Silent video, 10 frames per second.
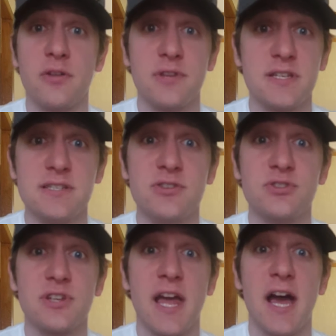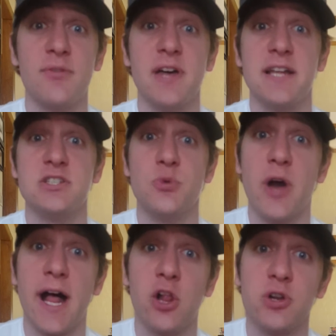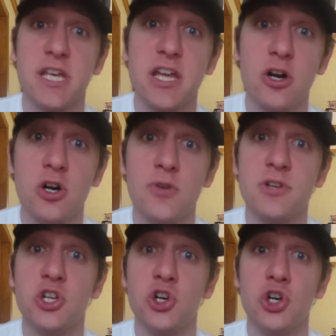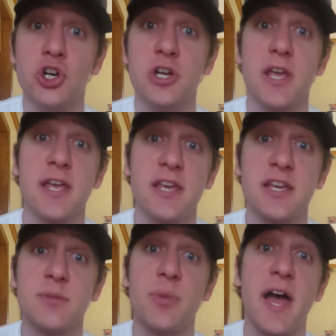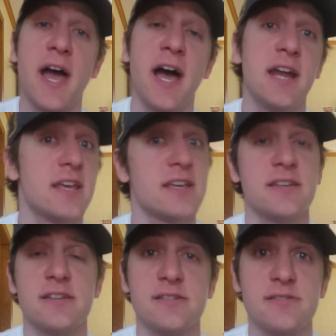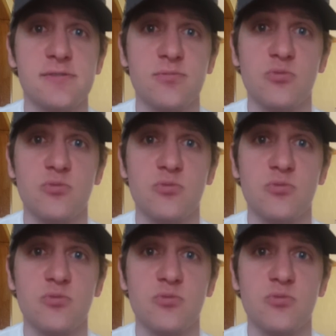they usually have that duality of good and bad, and